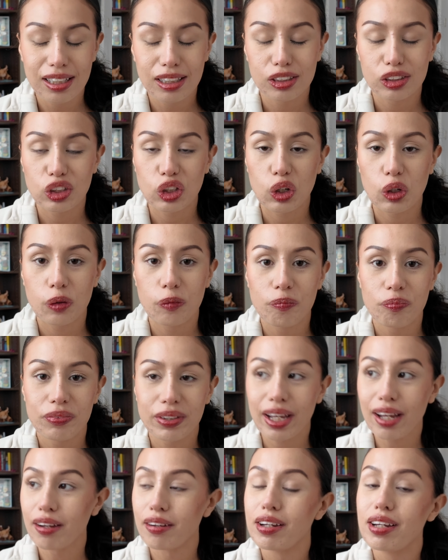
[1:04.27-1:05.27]
So
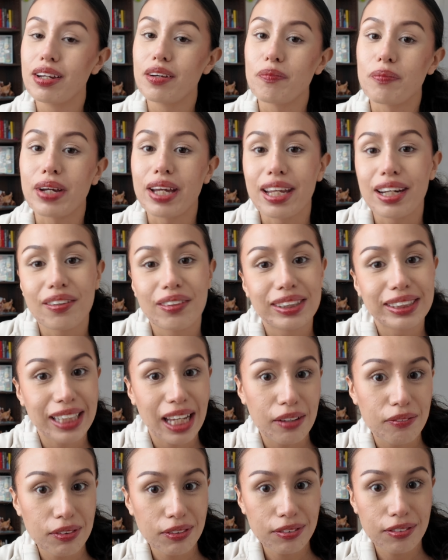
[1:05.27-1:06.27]
yeah, but anyways, I
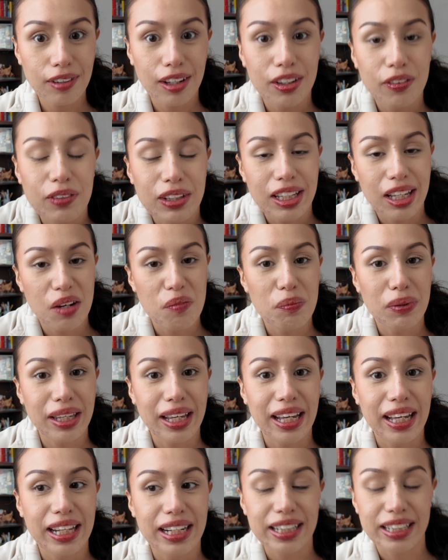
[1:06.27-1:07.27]
have a fun weekend
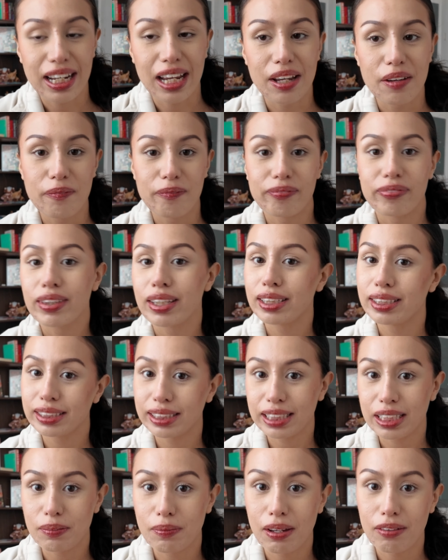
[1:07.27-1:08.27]
planned. I'm
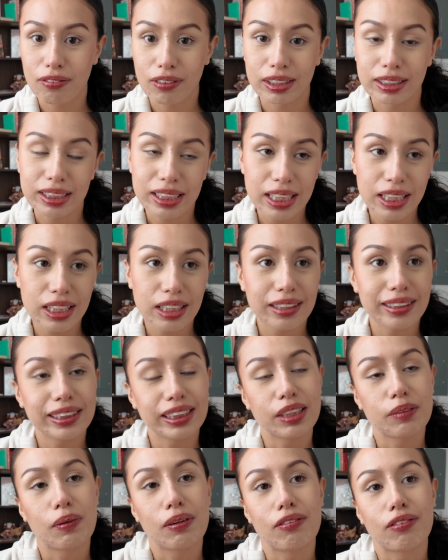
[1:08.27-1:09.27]
seeing my friends here,
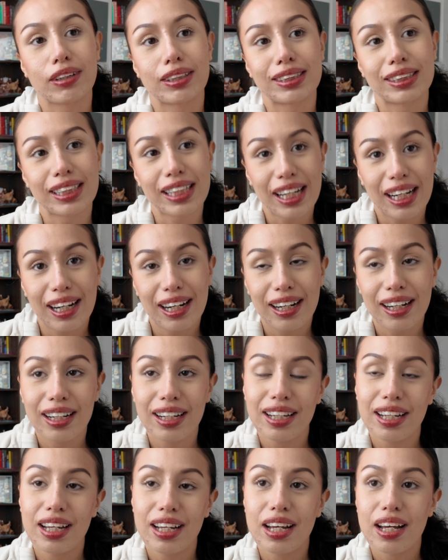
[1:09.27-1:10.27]
seeing my friends there,
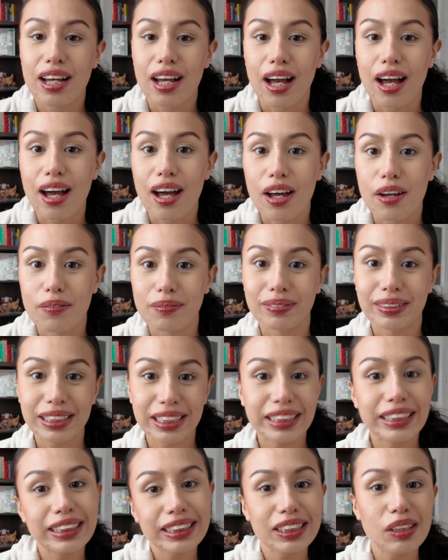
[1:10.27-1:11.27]

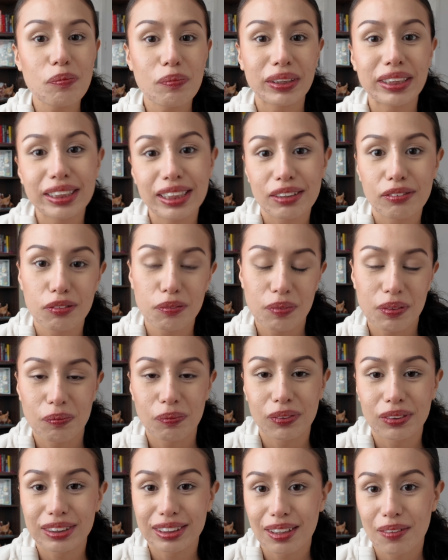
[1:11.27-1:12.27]
seeing just a bunch of different
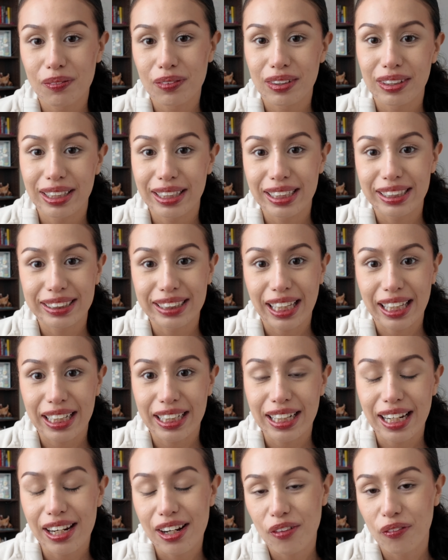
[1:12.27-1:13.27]
people. So I'm really
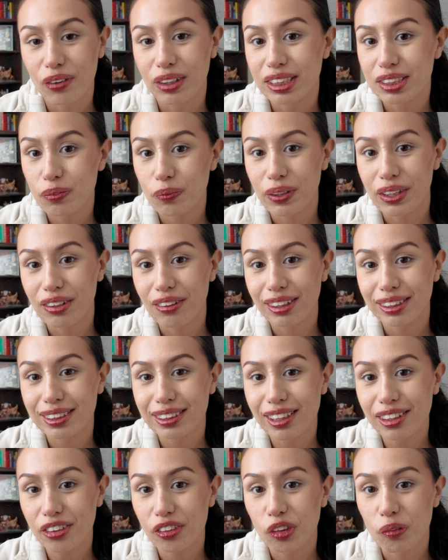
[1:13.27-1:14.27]
excited and I want to bring you guys
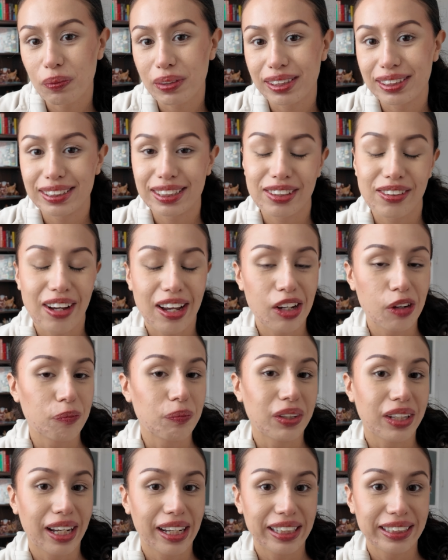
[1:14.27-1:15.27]
along with me. So I hope
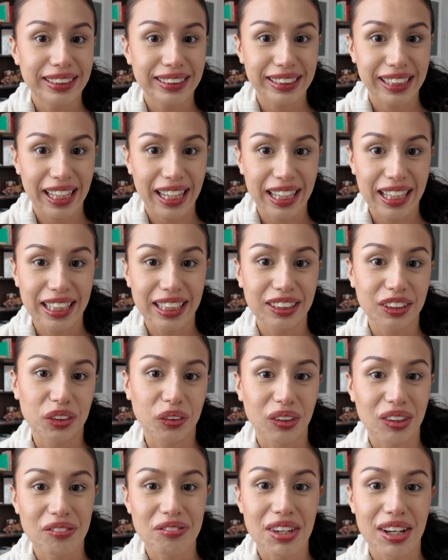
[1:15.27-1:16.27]
you guys stay and enjoy
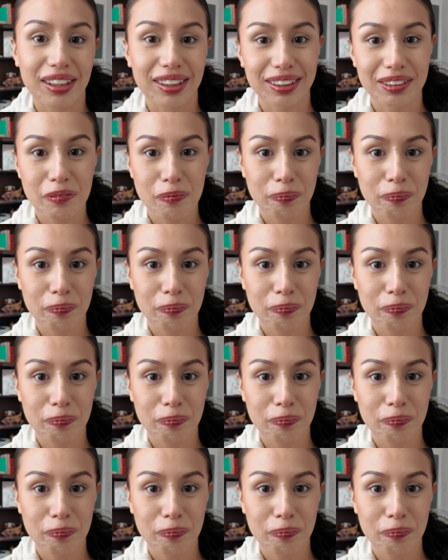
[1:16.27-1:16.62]
the vlog.